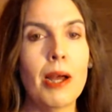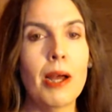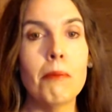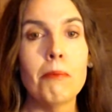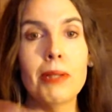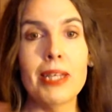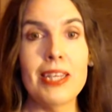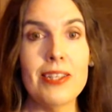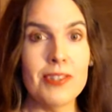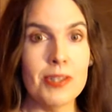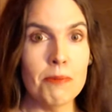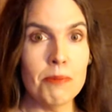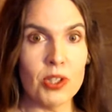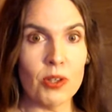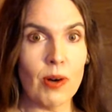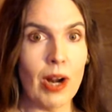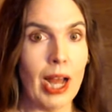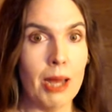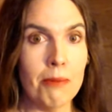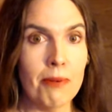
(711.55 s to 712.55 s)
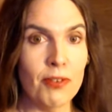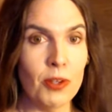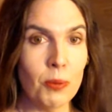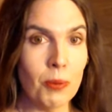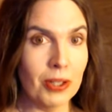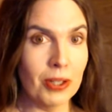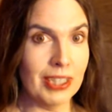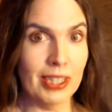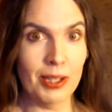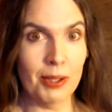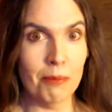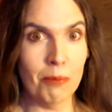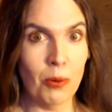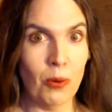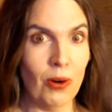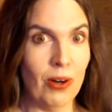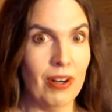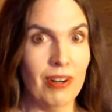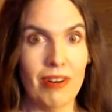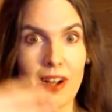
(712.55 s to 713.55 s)
Please subscribe if you want to hear
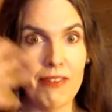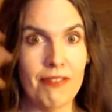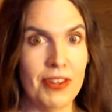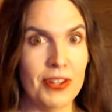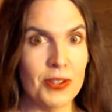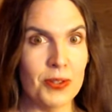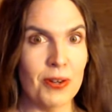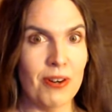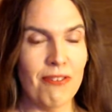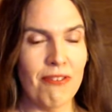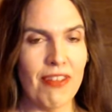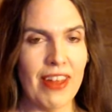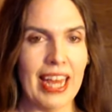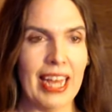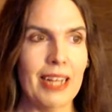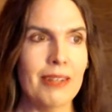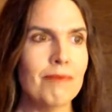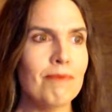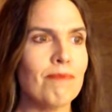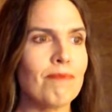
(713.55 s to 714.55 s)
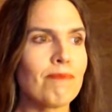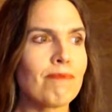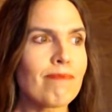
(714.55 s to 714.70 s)
more of this sort of thing.